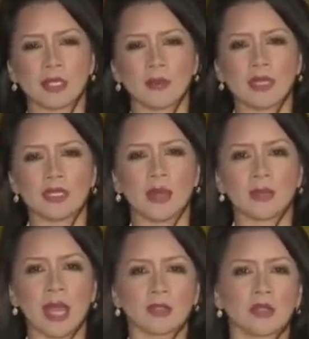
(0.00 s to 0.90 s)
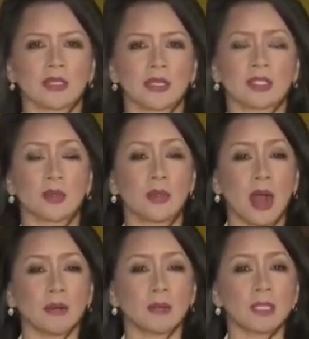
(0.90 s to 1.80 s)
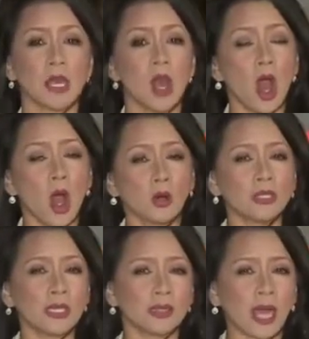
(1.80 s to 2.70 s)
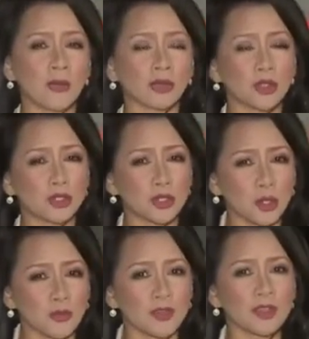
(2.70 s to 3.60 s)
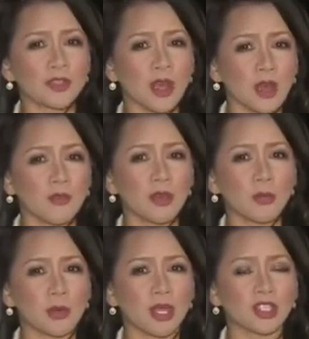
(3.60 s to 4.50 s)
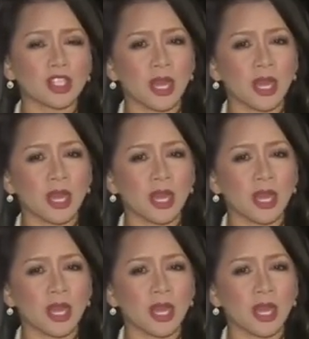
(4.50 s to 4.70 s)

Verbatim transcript: In the meantime, Caltrans says the problems only lie with the surface of the bridge,